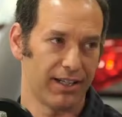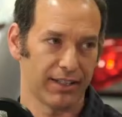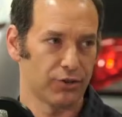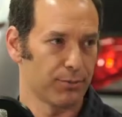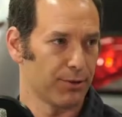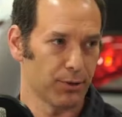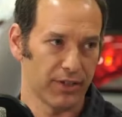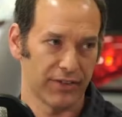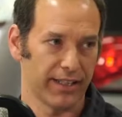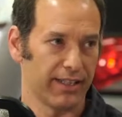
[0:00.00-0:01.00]
on Consumer
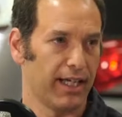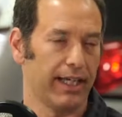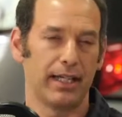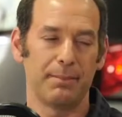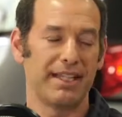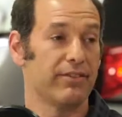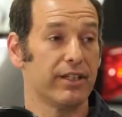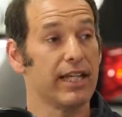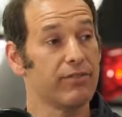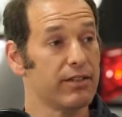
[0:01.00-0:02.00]
Reports online,
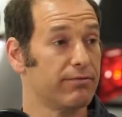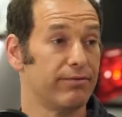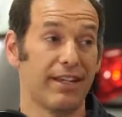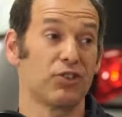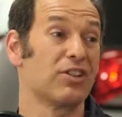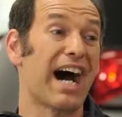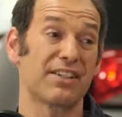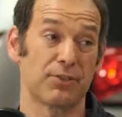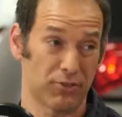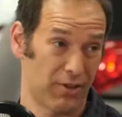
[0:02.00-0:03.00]
even if you're
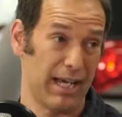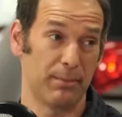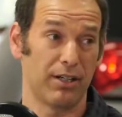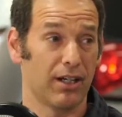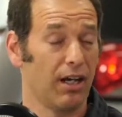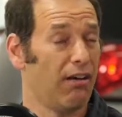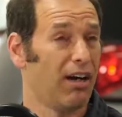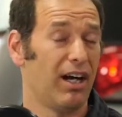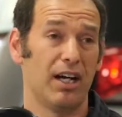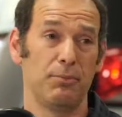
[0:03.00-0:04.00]
not a subscriber,
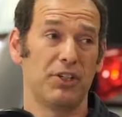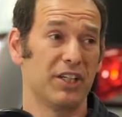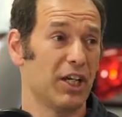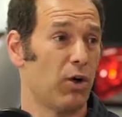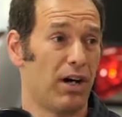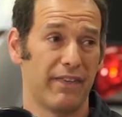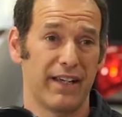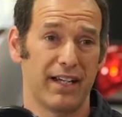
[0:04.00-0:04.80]
you could go on